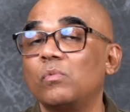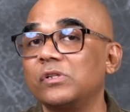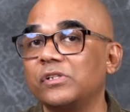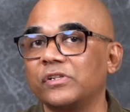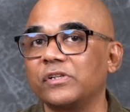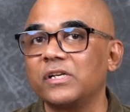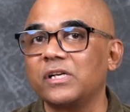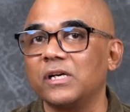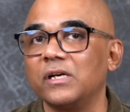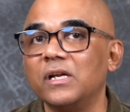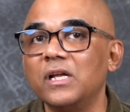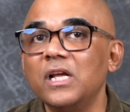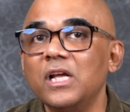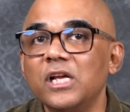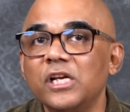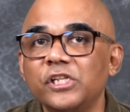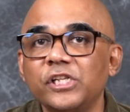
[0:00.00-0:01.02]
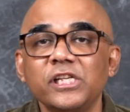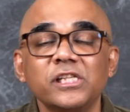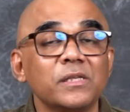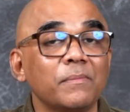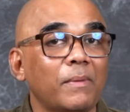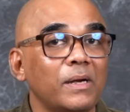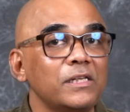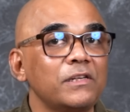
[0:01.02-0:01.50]
was written. She is
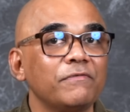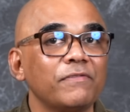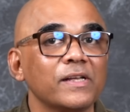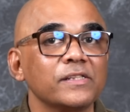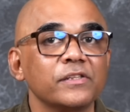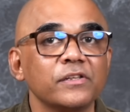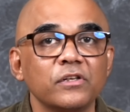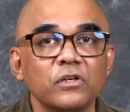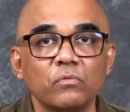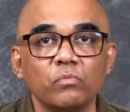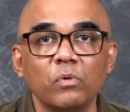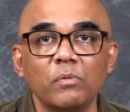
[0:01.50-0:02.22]
a multifaceted